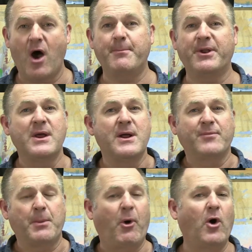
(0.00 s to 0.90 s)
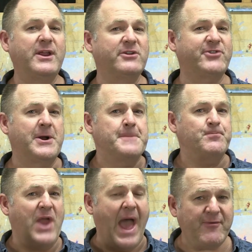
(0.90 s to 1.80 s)
But the point is,
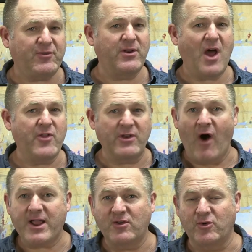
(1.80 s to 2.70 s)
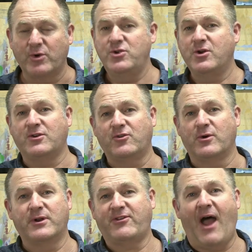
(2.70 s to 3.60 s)
you have to know that if I can do it, you can do
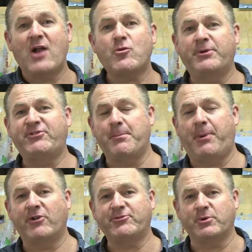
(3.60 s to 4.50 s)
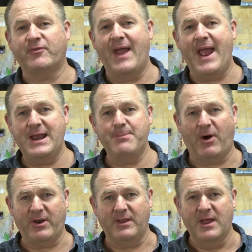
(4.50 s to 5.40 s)
it. It's one hundred percent possible for
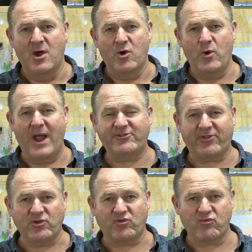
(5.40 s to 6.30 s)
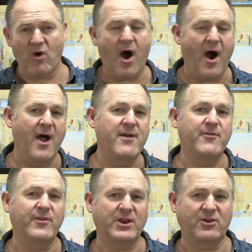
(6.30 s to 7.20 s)
anybody who has the drive
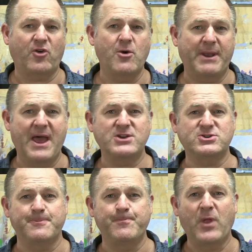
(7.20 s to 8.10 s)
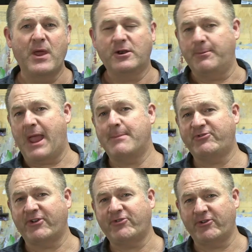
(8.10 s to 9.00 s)
and the determination to become a
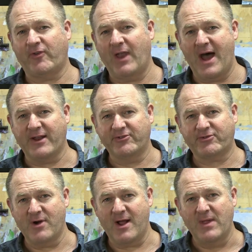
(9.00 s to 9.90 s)
successful artist, right?